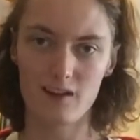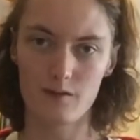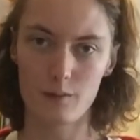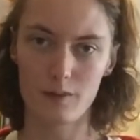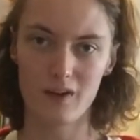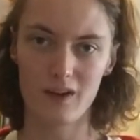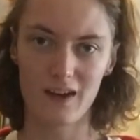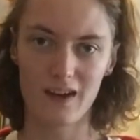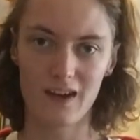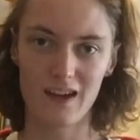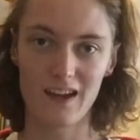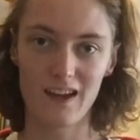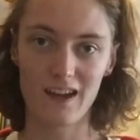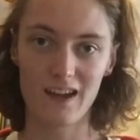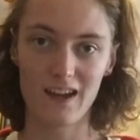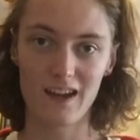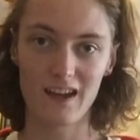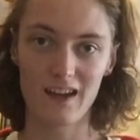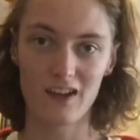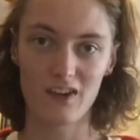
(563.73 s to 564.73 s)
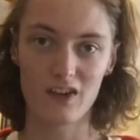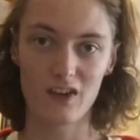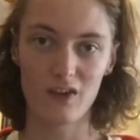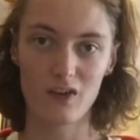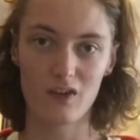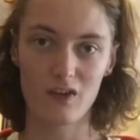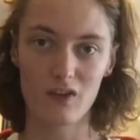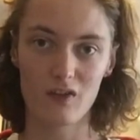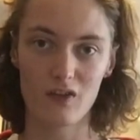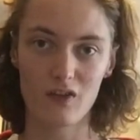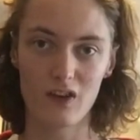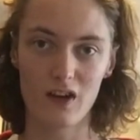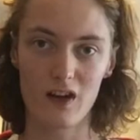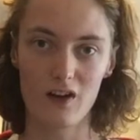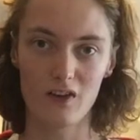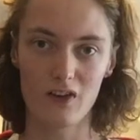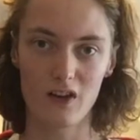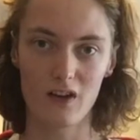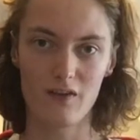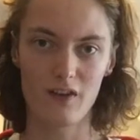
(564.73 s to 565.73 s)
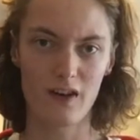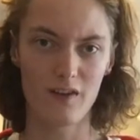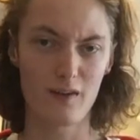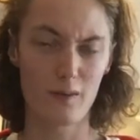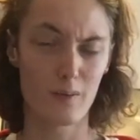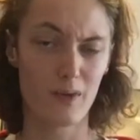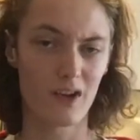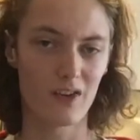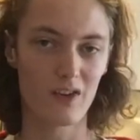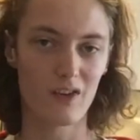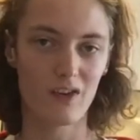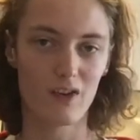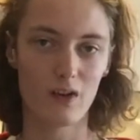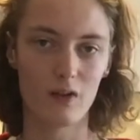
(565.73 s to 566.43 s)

particularly in its use of styles that are very reminiscent